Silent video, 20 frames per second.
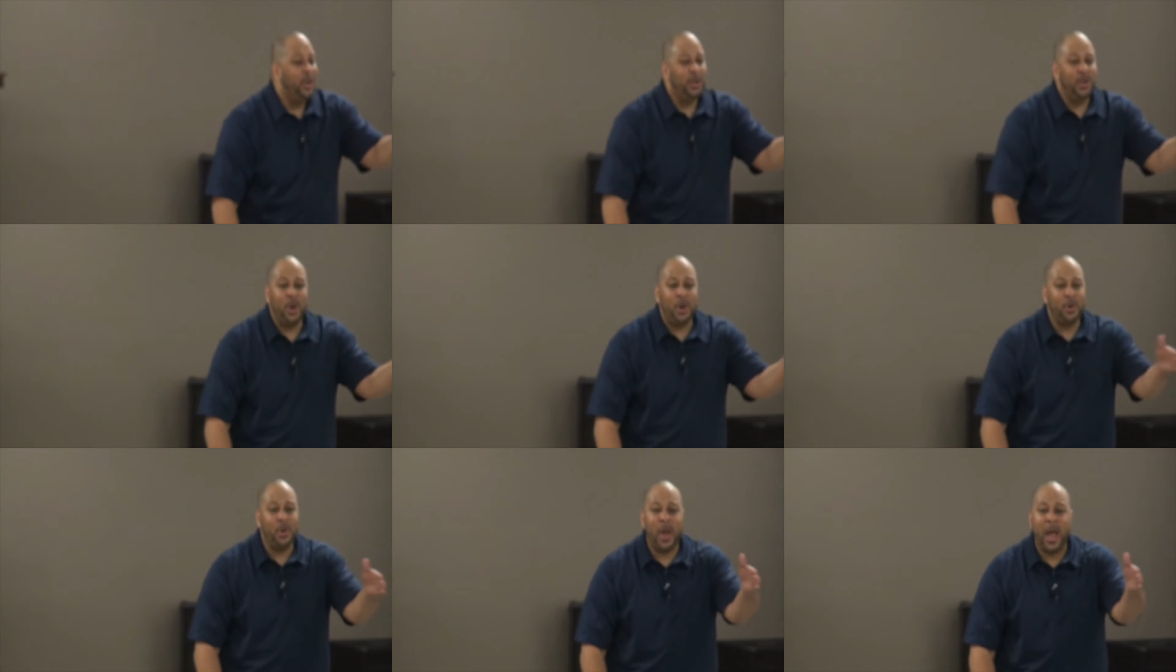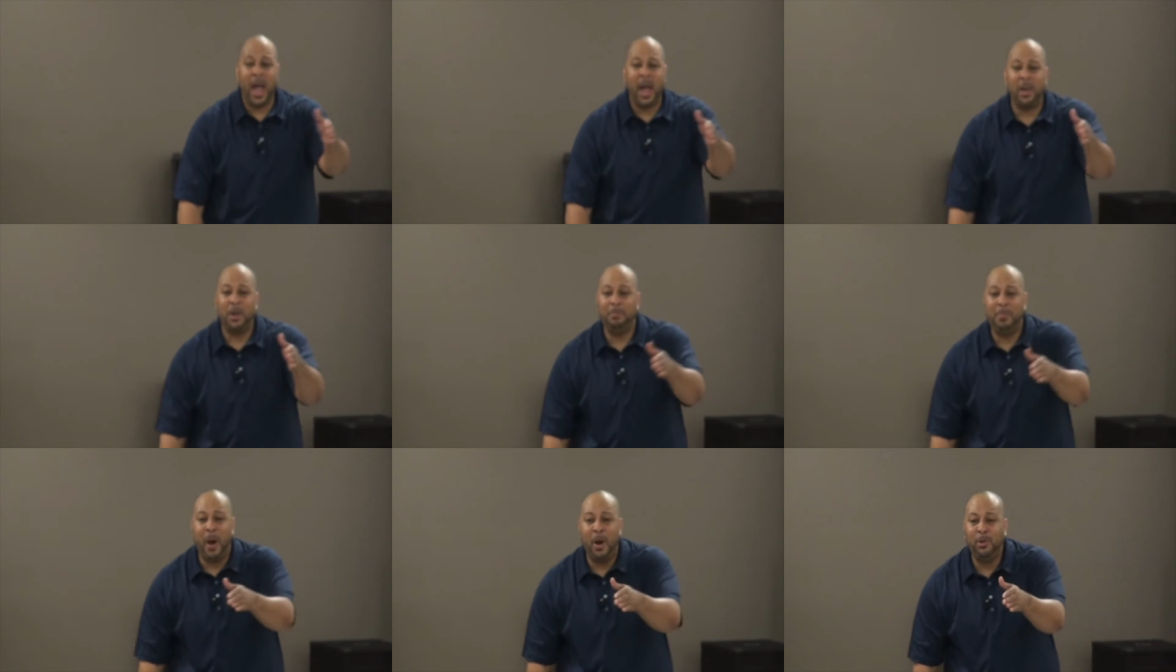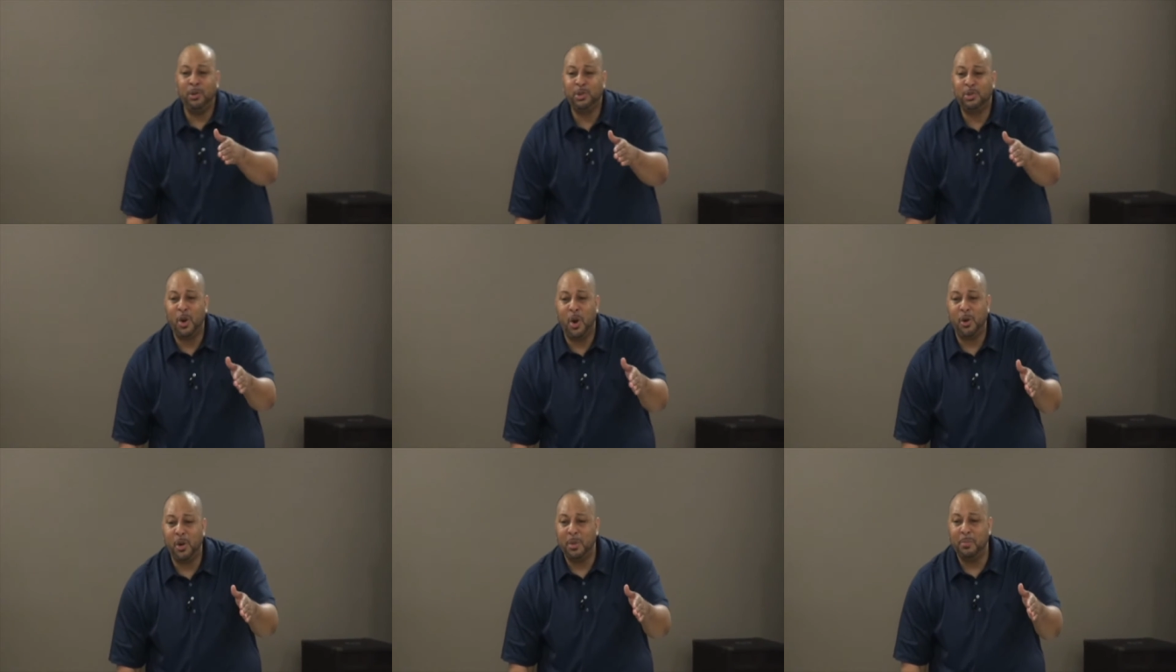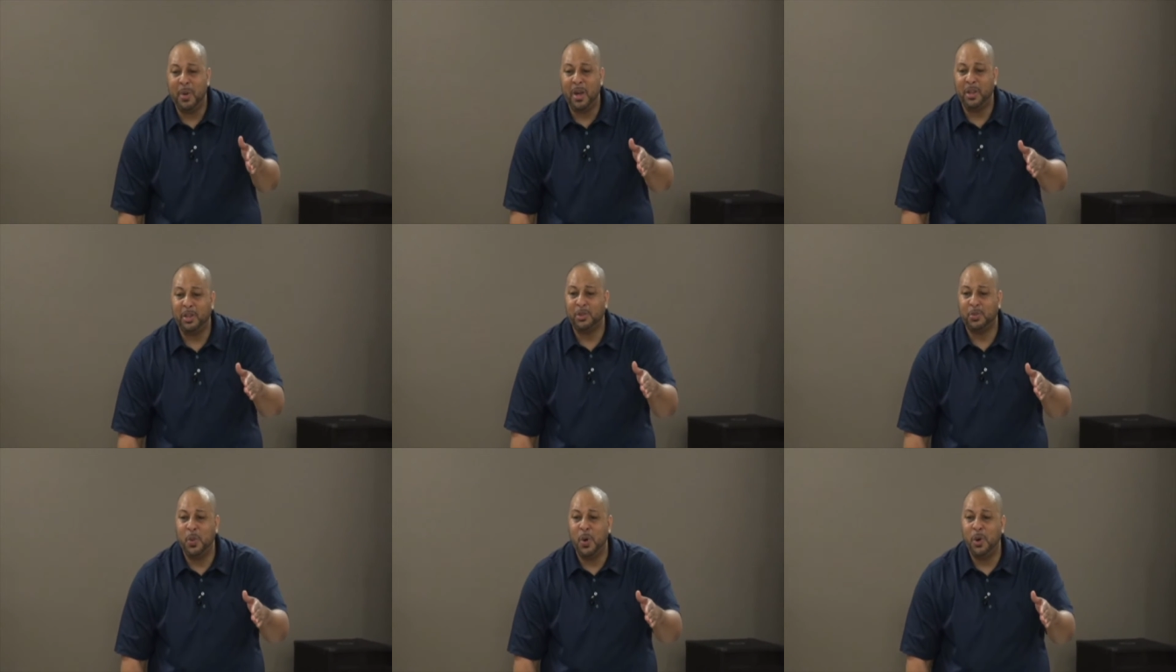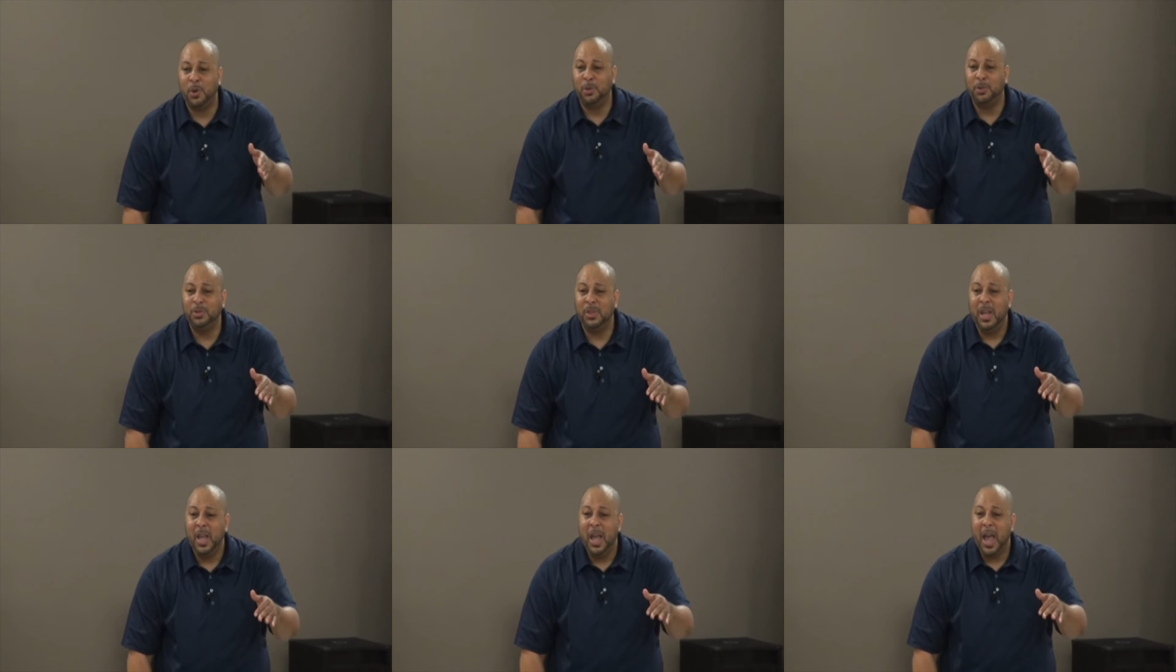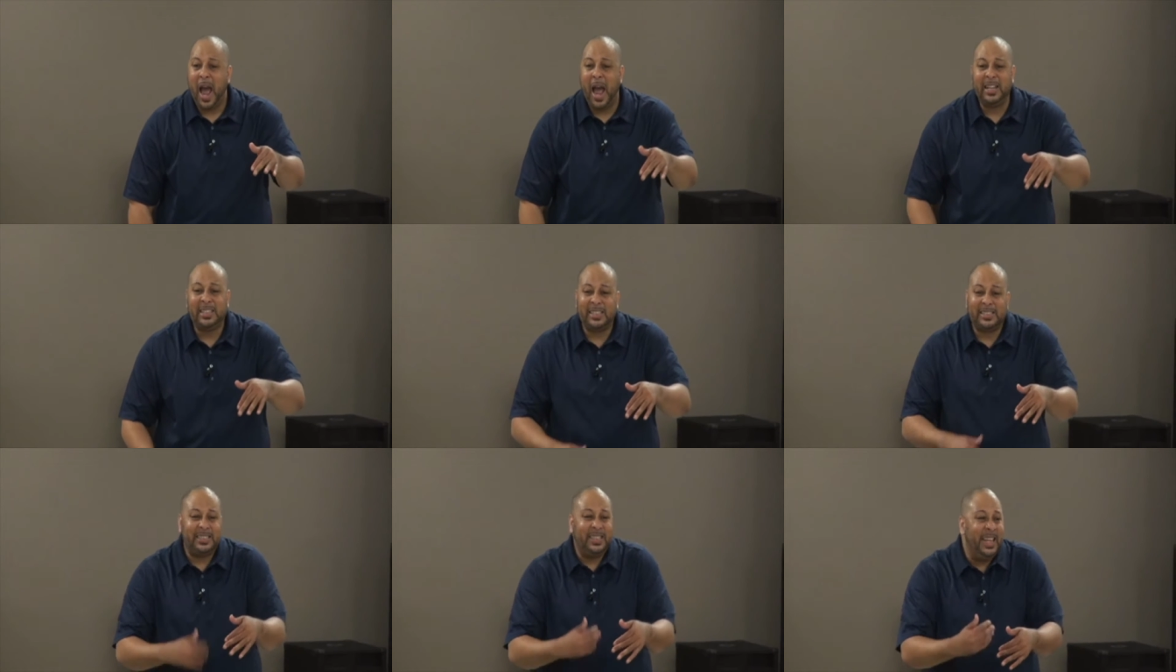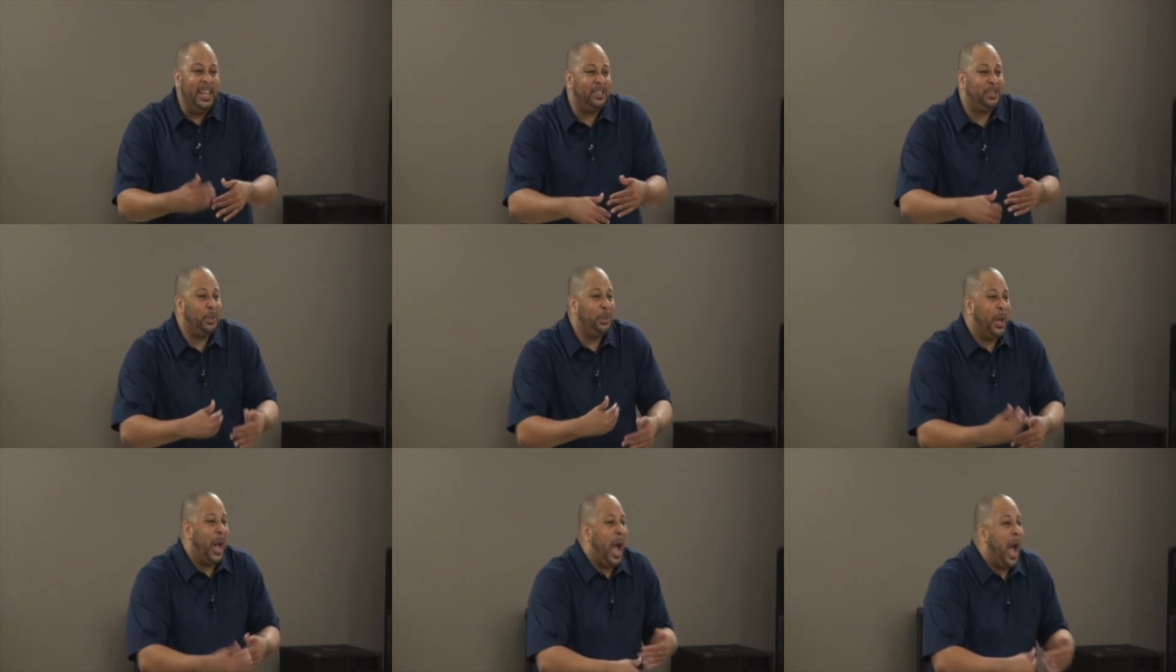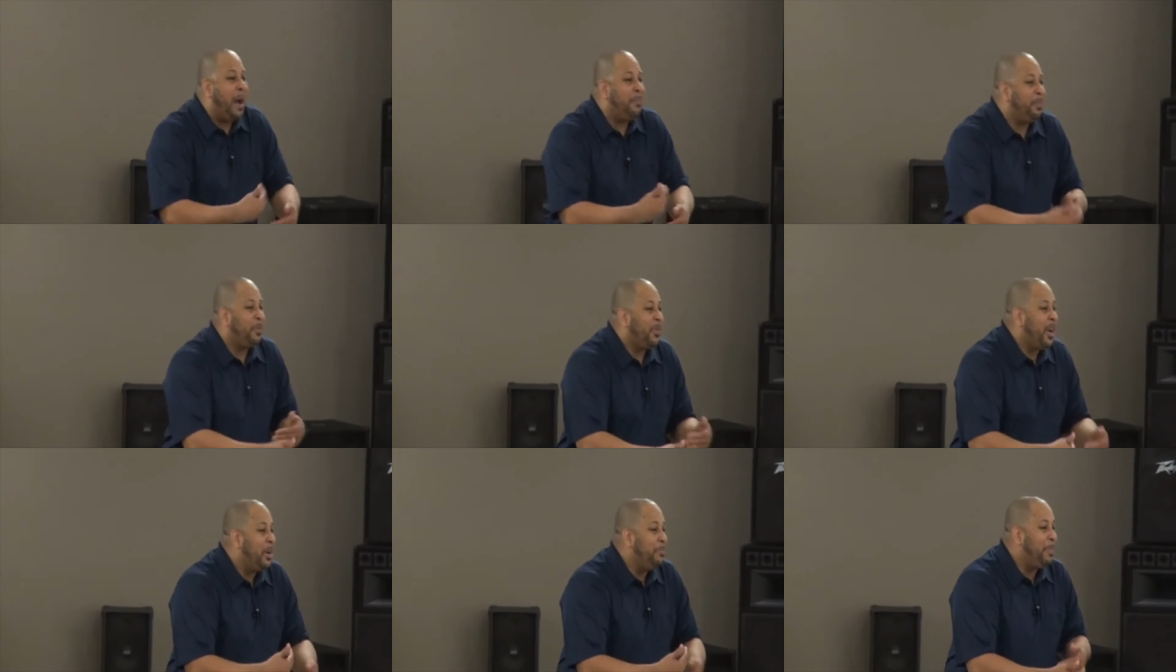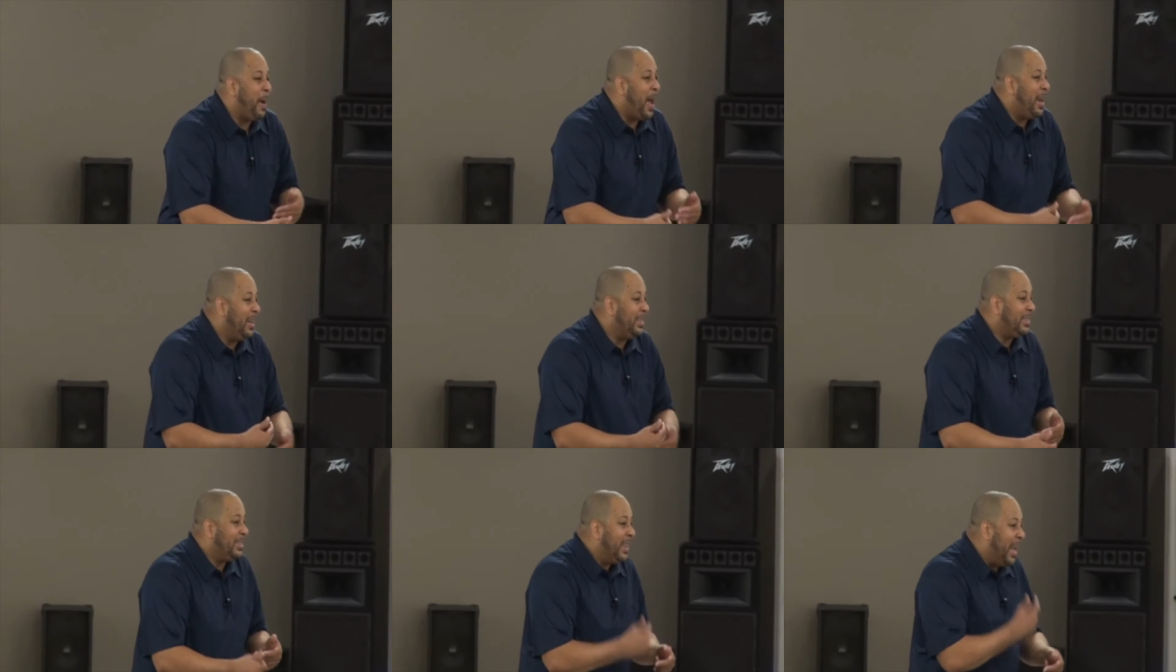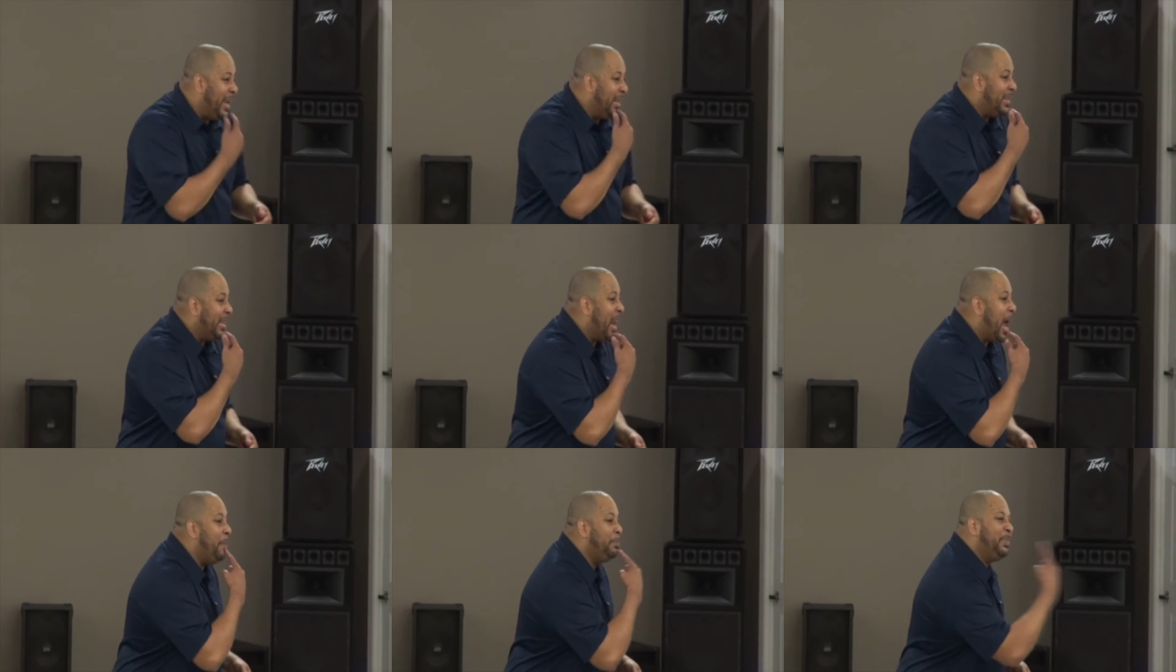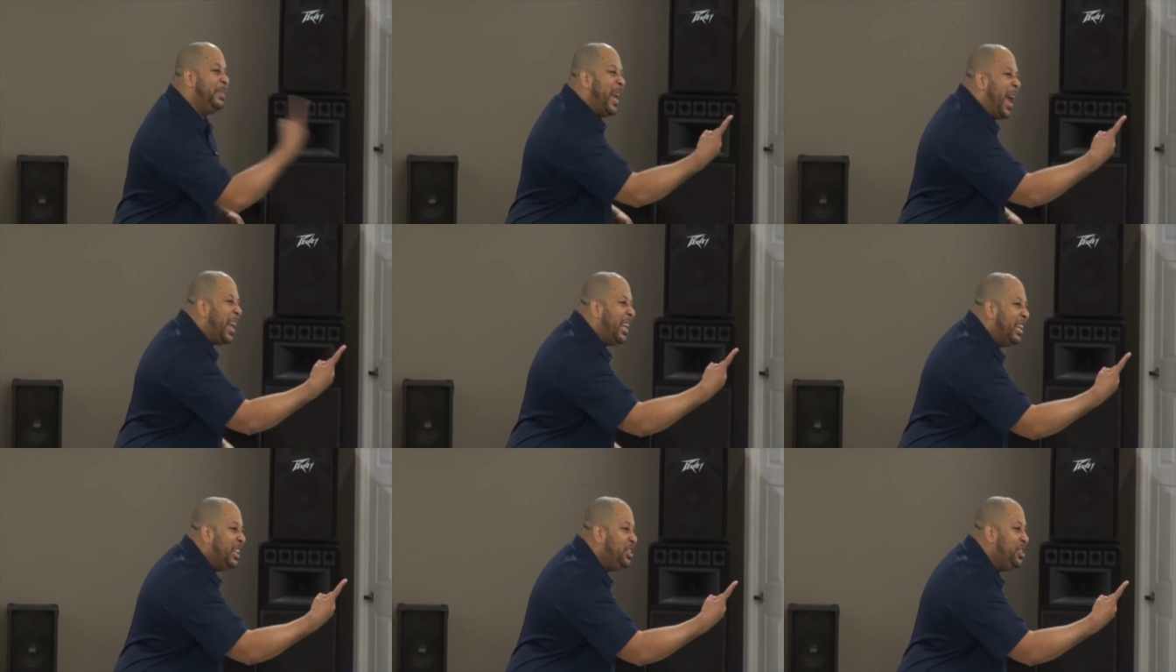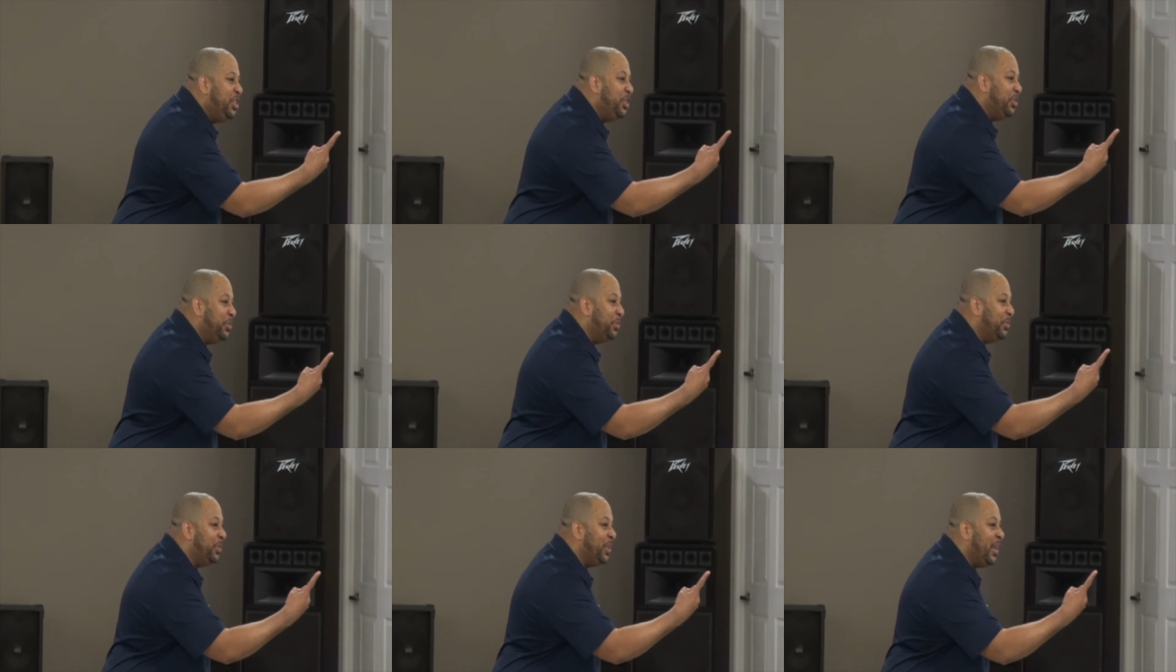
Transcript: You don't know how the bones grow in a mother's womb. I just need you to operate by this thing that I'm telling you.